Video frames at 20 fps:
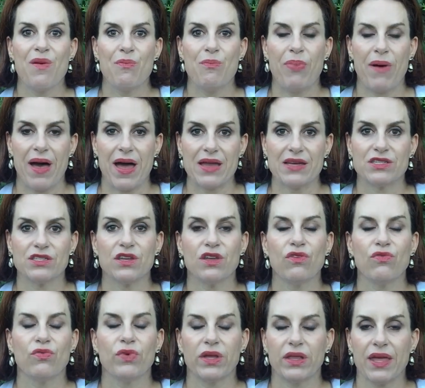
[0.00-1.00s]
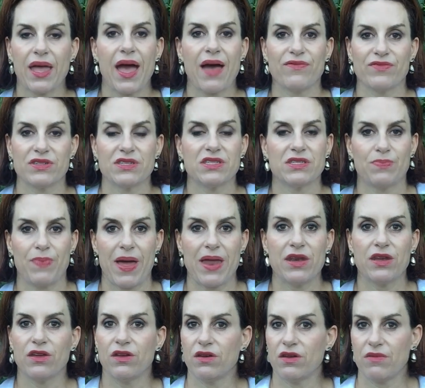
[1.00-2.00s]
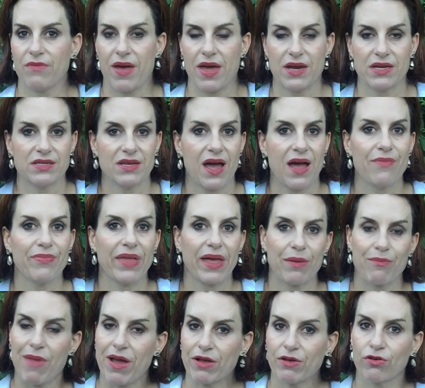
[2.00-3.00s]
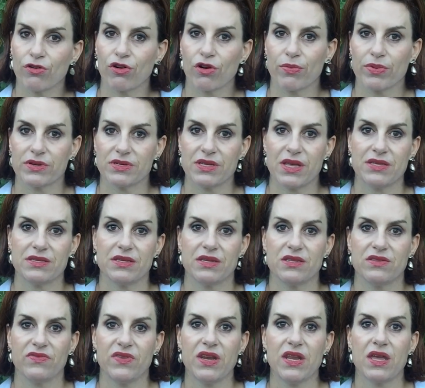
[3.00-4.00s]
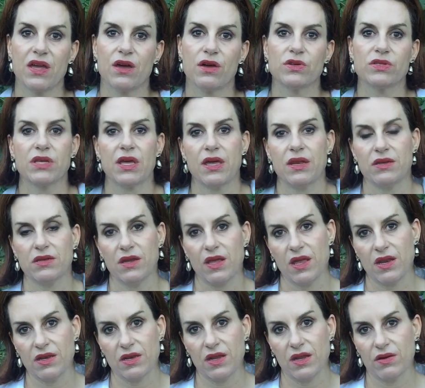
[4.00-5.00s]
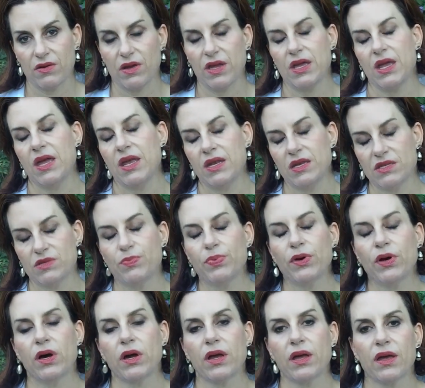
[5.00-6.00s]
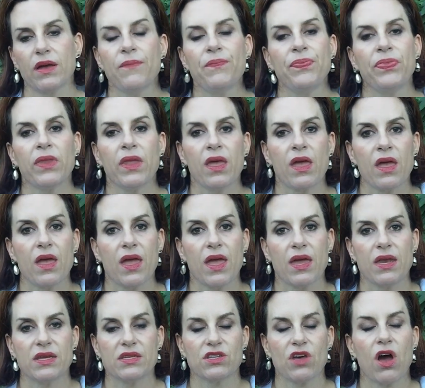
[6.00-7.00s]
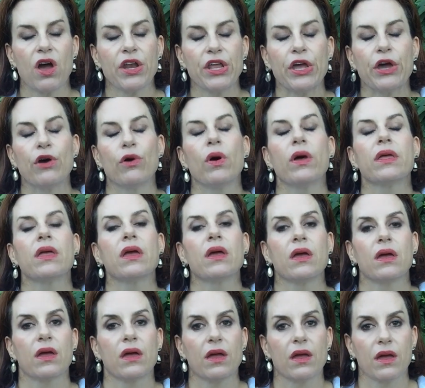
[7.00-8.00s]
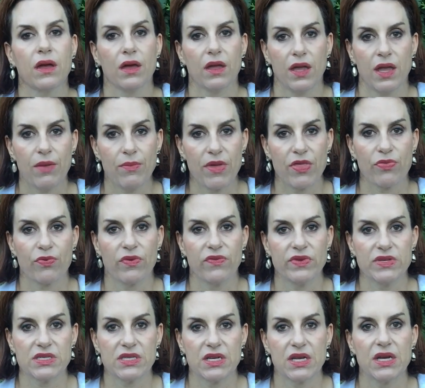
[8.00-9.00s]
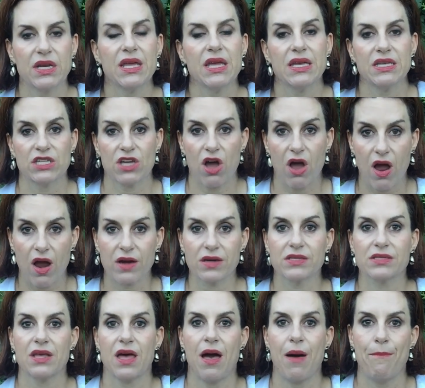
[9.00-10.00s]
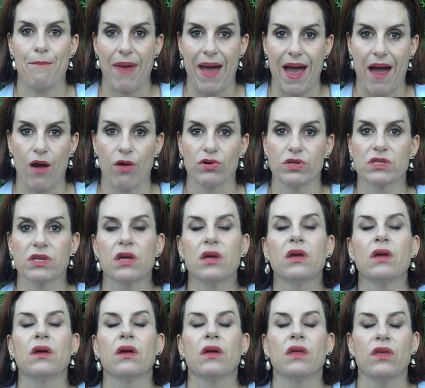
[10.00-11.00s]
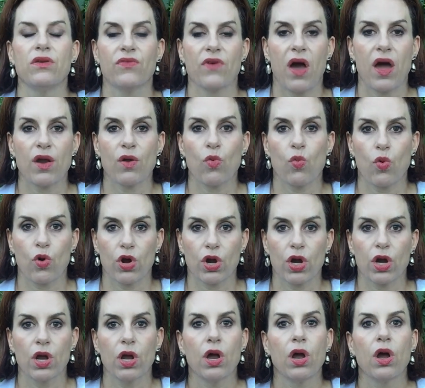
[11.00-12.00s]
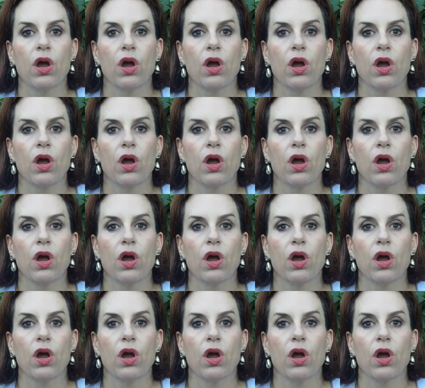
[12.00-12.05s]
But you really have to spend a good amount of time, like Michael Gerber says in his videos and in his book, in his audio, E-Myth Revisited, he talks about you've got to work